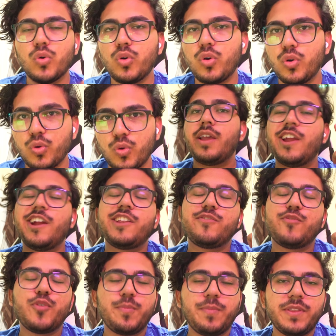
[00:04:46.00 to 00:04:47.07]
good to. 8th
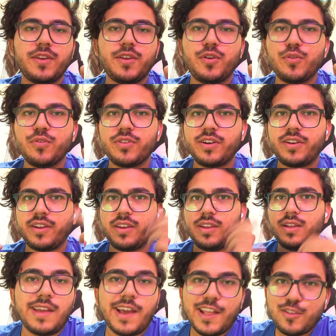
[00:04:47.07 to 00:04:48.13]
would be the user
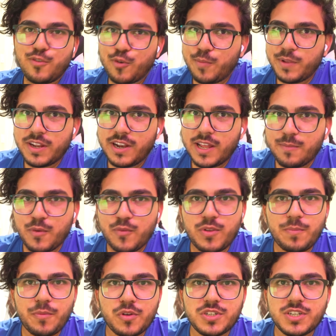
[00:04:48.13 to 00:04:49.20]
training. 9th would be the demo of the
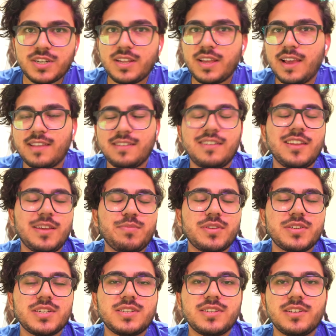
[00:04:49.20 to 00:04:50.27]
project. As the name
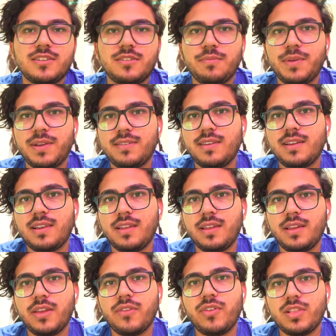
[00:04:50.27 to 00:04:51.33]
suggests, it's basically
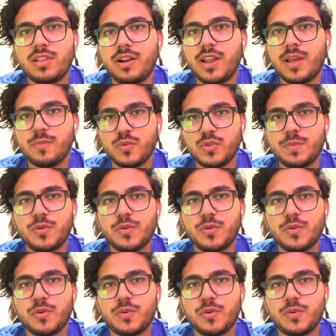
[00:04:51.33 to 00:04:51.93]
giving the demo of the